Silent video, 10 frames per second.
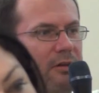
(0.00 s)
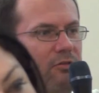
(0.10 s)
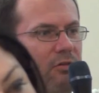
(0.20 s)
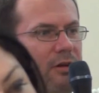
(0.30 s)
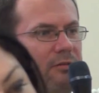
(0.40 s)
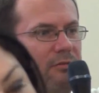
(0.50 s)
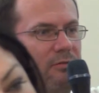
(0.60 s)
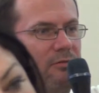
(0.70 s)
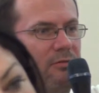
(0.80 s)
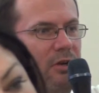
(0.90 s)
I try and
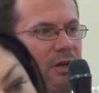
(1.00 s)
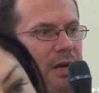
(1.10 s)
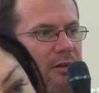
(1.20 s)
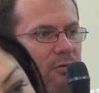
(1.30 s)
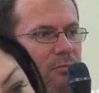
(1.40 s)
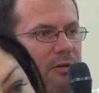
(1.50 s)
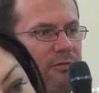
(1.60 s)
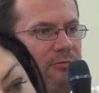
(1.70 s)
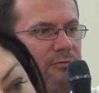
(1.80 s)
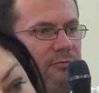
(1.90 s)
connect with my
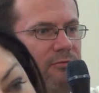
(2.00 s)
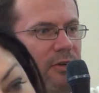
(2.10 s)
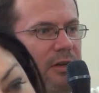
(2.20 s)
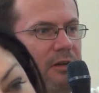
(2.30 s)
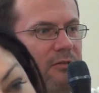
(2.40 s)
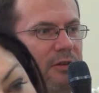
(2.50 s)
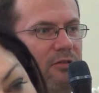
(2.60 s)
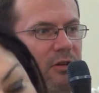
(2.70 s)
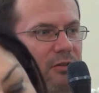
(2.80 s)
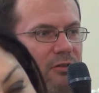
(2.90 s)
feeling of
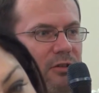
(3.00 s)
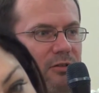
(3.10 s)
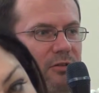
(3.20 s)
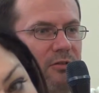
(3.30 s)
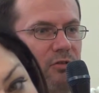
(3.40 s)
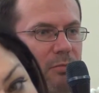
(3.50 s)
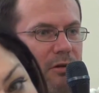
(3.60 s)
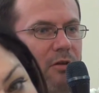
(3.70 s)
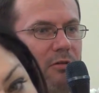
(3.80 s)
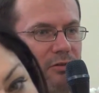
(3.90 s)
injustice and
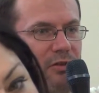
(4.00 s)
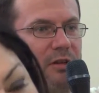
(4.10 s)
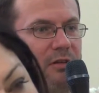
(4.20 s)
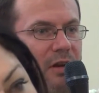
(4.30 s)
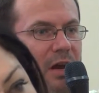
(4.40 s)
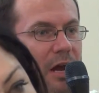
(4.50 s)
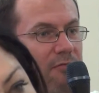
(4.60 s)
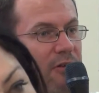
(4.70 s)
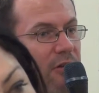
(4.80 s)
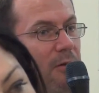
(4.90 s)
superiority, and
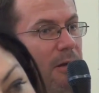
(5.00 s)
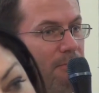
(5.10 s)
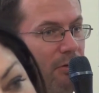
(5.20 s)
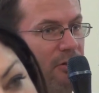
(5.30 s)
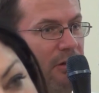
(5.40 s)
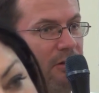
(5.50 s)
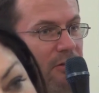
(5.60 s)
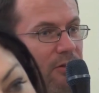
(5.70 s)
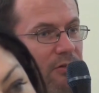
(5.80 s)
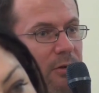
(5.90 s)
every time that particular
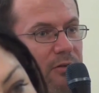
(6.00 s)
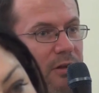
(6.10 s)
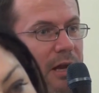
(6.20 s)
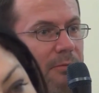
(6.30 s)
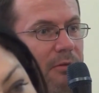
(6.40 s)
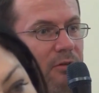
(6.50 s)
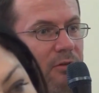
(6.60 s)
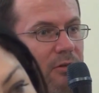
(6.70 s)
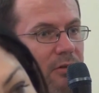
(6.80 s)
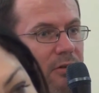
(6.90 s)
situation happens.